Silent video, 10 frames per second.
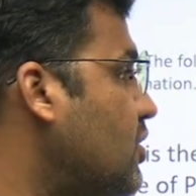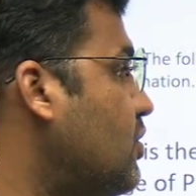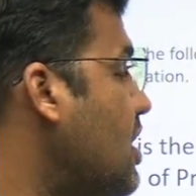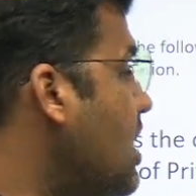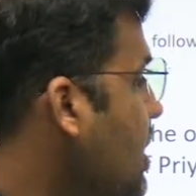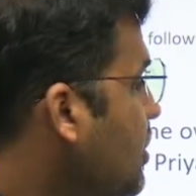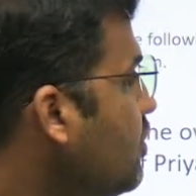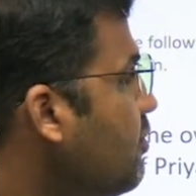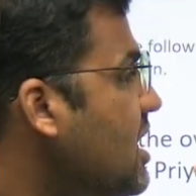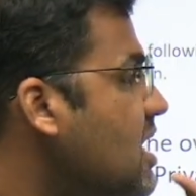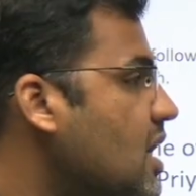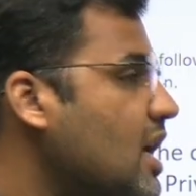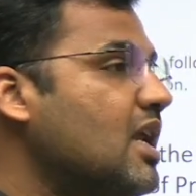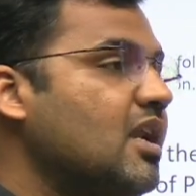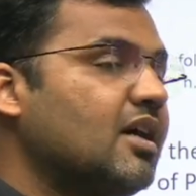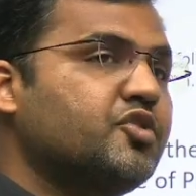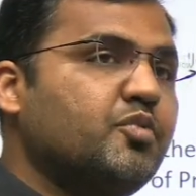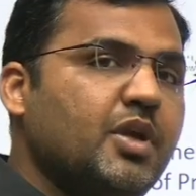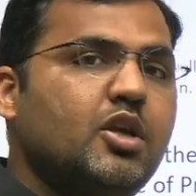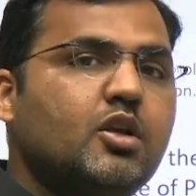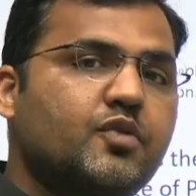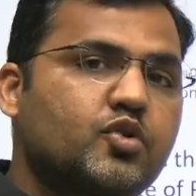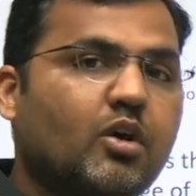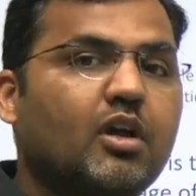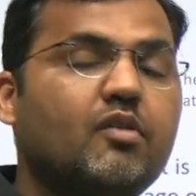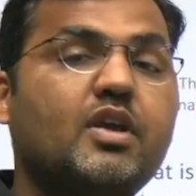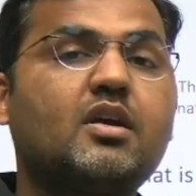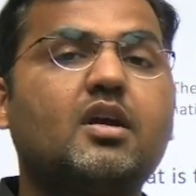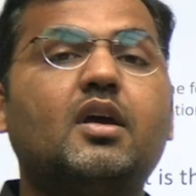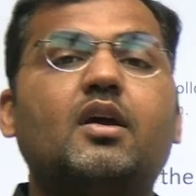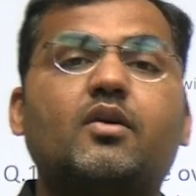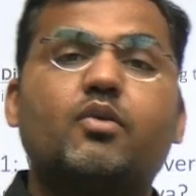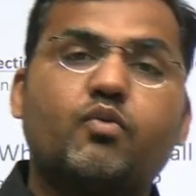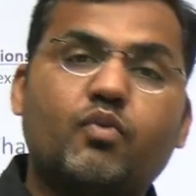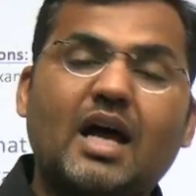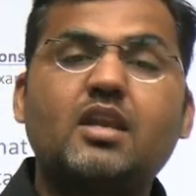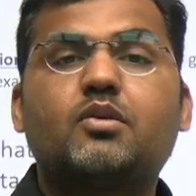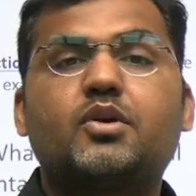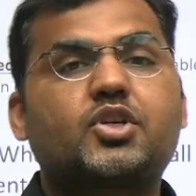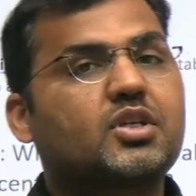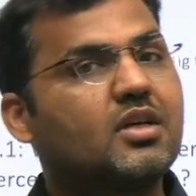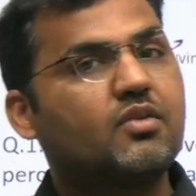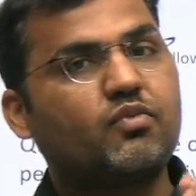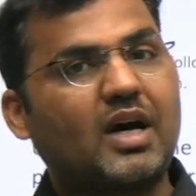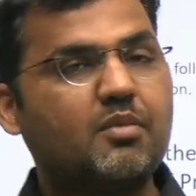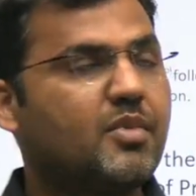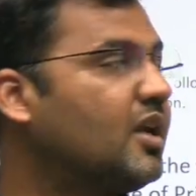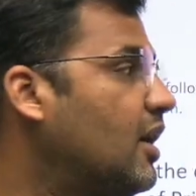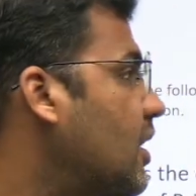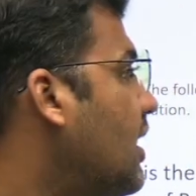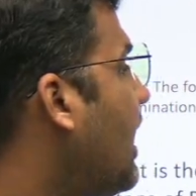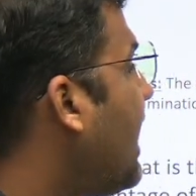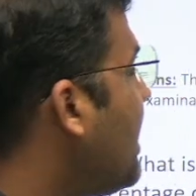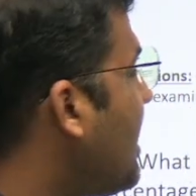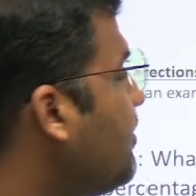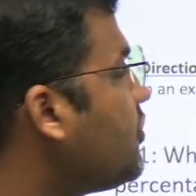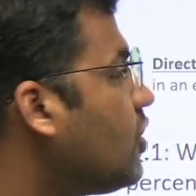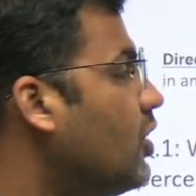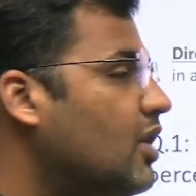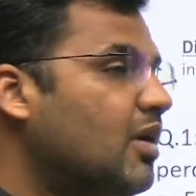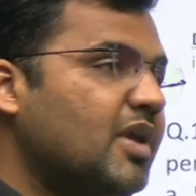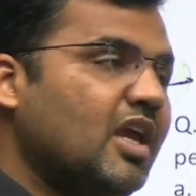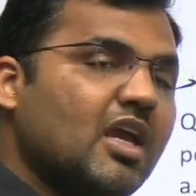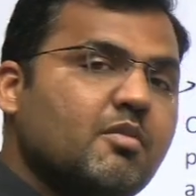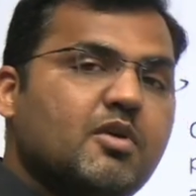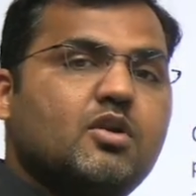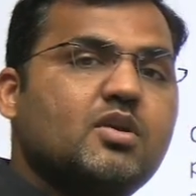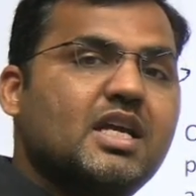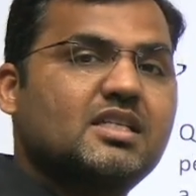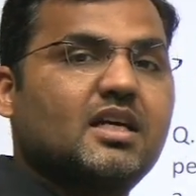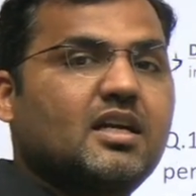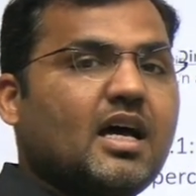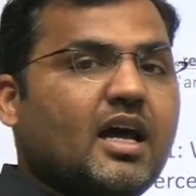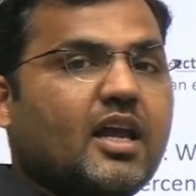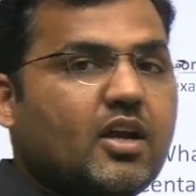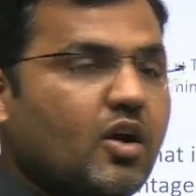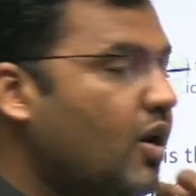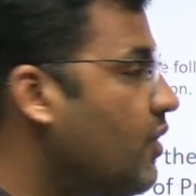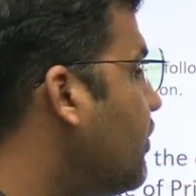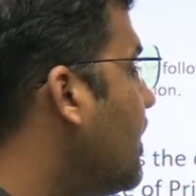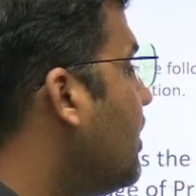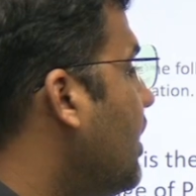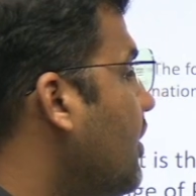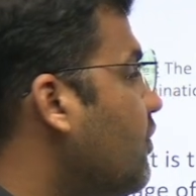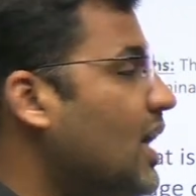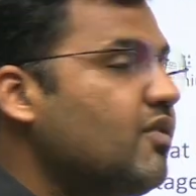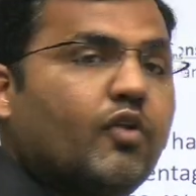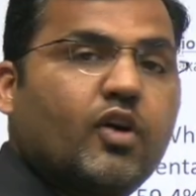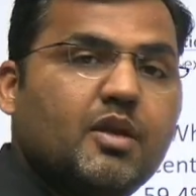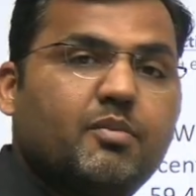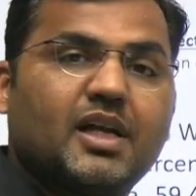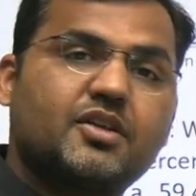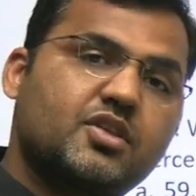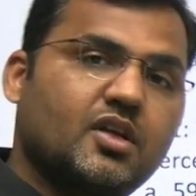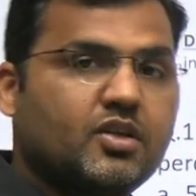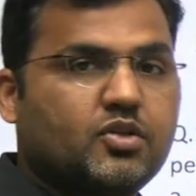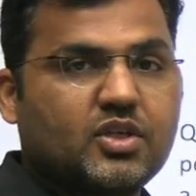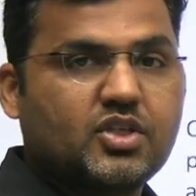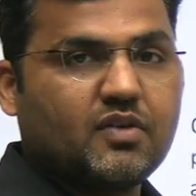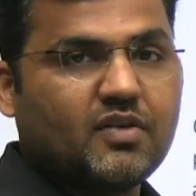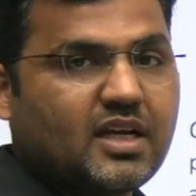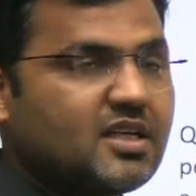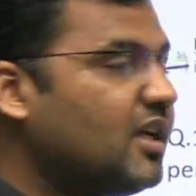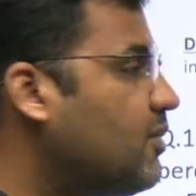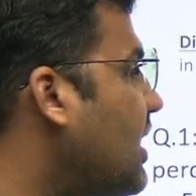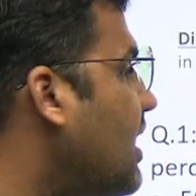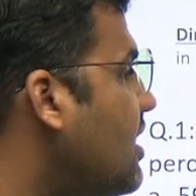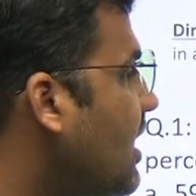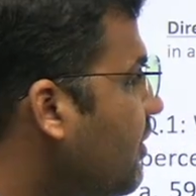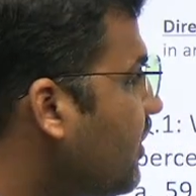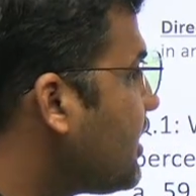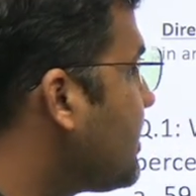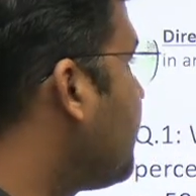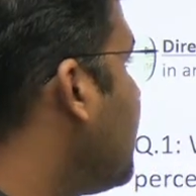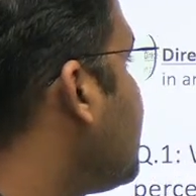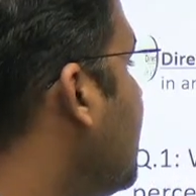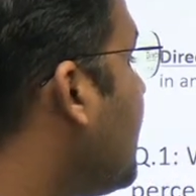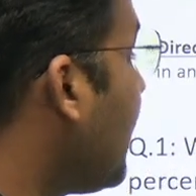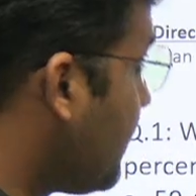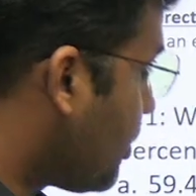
You need to maintain a speed of solving one question in 1 minute, and I'm sure you'll be able to get a target of 140 plus to achieve 99.99 plus percentile.